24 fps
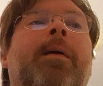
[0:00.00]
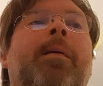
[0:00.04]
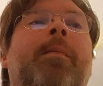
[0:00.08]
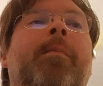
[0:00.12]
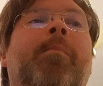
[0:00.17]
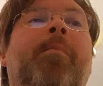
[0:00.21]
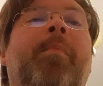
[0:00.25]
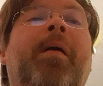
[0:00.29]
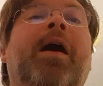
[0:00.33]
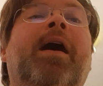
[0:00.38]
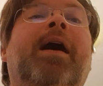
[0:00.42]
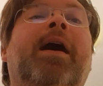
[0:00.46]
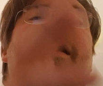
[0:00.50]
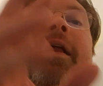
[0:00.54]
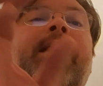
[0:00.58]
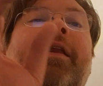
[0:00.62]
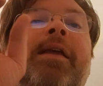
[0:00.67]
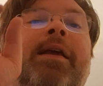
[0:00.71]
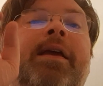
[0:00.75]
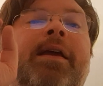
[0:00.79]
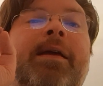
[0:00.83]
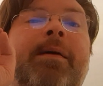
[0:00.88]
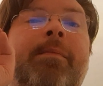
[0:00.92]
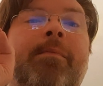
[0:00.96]
but
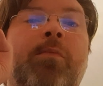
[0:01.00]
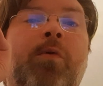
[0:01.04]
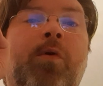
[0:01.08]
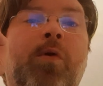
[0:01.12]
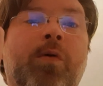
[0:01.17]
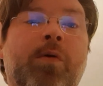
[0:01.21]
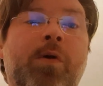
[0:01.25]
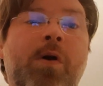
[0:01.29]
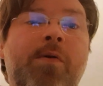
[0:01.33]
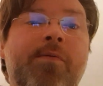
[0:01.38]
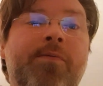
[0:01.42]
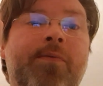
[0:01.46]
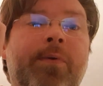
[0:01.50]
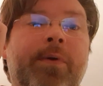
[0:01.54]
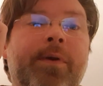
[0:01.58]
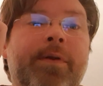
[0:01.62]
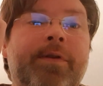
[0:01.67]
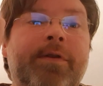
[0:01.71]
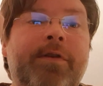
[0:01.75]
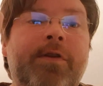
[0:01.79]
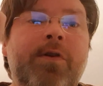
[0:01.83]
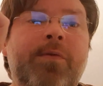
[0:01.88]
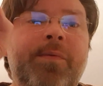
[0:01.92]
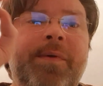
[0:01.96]
moreover,
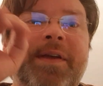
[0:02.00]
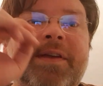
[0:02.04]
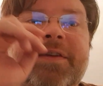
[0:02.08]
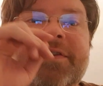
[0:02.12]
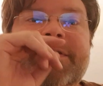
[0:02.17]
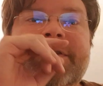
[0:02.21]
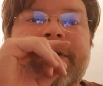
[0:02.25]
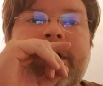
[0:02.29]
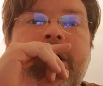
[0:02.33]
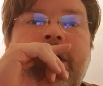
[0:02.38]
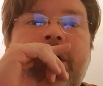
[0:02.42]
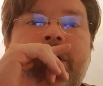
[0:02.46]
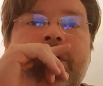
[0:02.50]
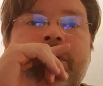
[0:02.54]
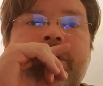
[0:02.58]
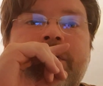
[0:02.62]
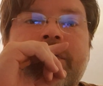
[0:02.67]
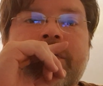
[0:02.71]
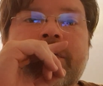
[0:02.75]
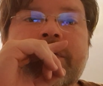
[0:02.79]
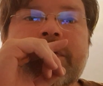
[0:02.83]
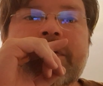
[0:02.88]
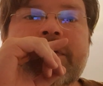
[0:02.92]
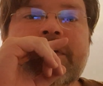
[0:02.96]
in doing so,
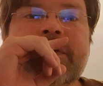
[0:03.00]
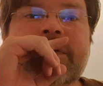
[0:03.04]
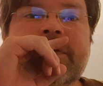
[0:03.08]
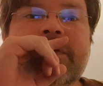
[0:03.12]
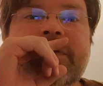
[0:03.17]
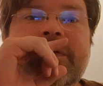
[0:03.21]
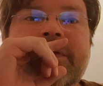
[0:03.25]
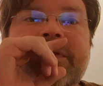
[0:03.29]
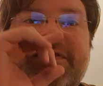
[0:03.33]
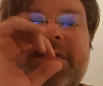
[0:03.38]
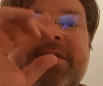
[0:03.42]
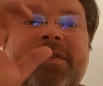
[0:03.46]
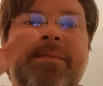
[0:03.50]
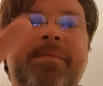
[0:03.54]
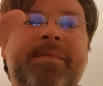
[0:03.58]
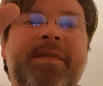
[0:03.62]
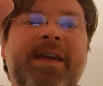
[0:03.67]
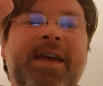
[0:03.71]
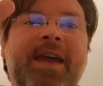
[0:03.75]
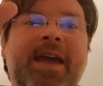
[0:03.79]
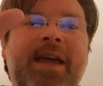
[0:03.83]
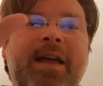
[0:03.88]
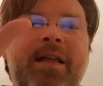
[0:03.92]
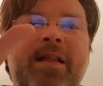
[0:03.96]

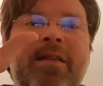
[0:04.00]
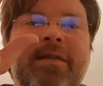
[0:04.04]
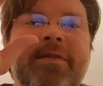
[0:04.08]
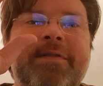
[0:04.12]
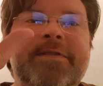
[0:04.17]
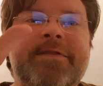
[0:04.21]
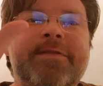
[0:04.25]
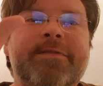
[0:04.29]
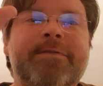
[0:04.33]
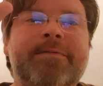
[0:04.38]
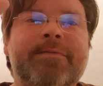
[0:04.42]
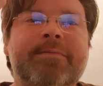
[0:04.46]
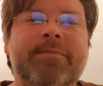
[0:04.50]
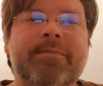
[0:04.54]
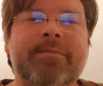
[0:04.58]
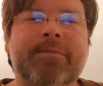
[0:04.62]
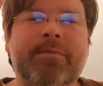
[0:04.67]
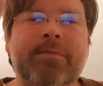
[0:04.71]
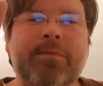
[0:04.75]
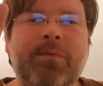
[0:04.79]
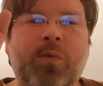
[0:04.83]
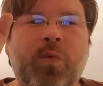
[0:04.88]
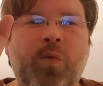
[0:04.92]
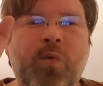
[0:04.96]
something else
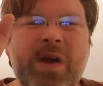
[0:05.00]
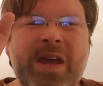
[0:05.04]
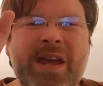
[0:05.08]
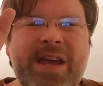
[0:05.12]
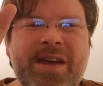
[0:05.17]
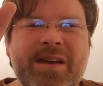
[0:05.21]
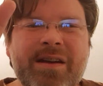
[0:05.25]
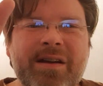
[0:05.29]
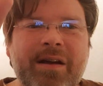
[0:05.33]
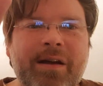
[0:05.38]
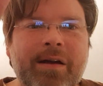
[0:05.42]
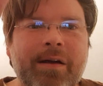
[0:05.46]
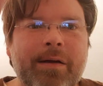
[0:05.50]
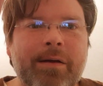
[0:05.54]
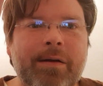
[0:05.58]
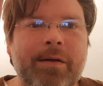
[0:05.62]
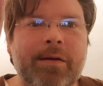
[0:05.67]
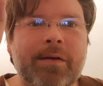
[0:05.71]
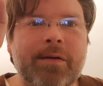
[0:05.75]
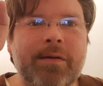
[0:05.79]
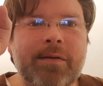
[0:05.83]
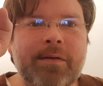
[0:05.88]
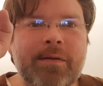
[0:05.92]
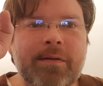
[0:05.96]

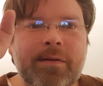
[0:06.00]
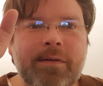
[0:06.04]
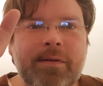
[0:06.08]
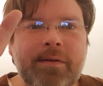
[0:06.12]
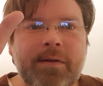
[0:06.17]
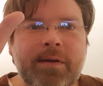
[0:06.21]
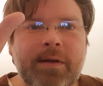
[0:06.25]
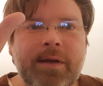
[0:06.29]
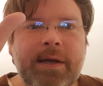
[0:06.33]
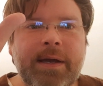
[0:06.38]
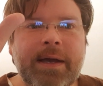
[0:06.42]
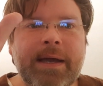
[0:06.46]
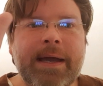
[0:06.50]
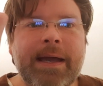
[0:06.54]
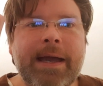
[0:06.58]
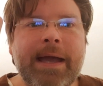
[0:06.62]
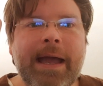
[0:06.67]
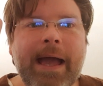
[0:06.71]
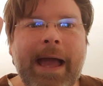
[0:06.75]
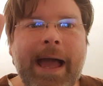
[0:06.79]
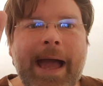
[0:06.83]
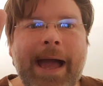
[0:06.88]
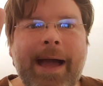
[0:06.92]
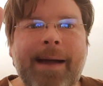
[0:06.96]
weird
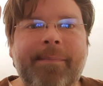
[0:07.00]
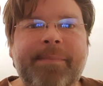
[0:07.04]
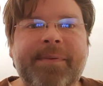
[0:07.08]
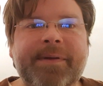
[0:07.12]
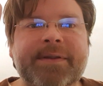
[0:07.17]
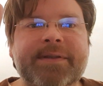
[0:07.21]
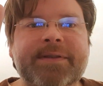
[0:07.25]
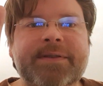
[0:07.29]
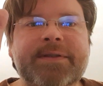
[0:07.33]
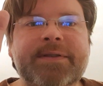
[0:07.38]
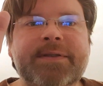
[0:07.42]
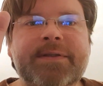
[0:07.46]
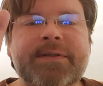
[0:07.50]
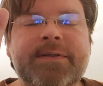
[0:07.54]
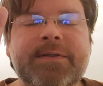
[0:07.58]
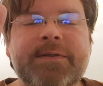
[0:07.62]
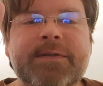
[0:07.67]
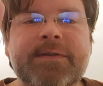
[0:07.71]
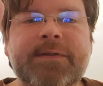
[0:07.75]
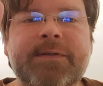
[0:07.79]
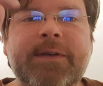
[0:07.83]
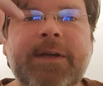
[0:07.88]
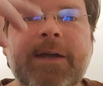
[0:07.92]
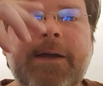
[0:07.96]
happens.
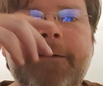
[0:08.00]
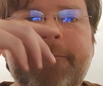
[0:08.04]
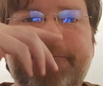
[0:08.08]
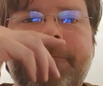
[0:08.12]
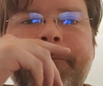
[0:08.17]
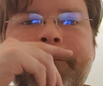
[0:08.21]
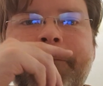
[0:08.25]
Yeah?